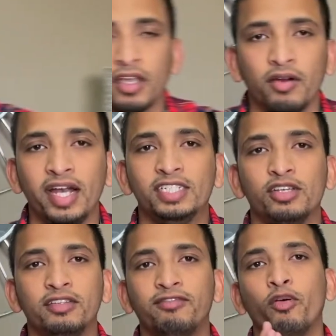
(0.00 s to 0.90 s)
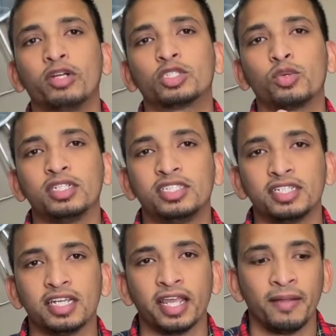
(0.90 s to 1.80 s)
All right, so the fourth question
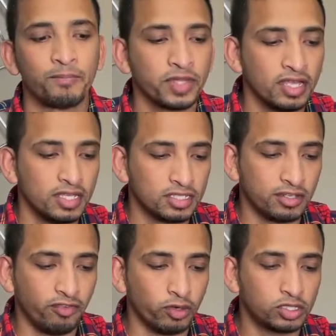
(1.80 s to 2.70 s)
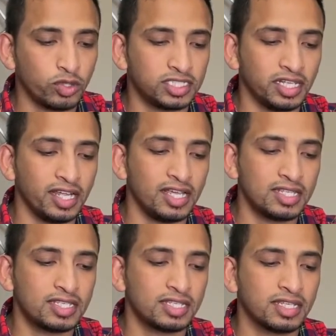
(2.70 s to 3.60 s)
today. So the fourth question
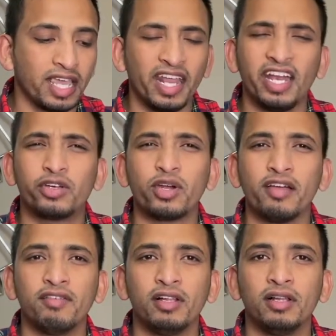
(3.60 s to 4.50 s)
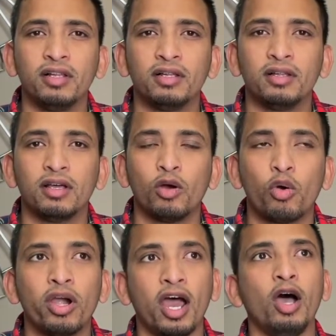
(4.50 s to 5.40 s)
is, can I travel,
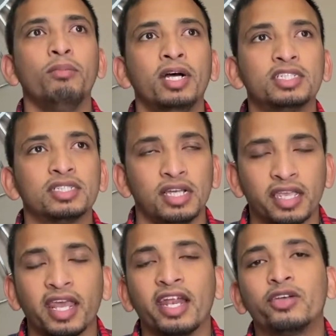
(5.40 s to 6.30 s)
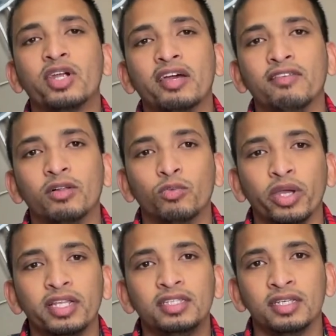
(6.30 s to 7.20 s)
or how much can I travel
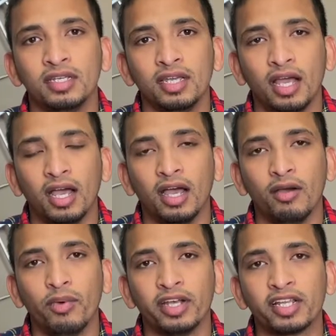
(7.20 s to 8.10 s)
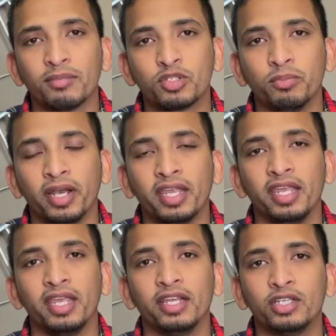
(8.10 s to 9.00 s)
with uh, when it comes to
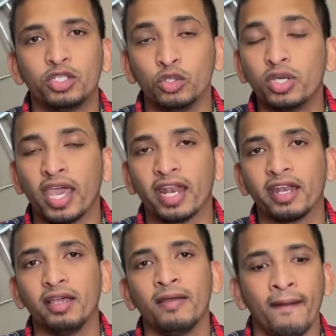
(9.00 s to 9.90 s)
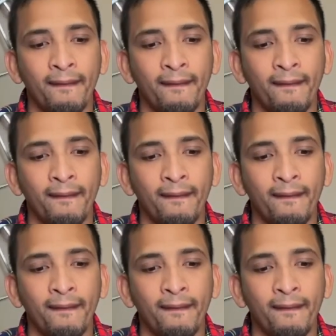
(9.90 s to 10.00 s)
money to Canada?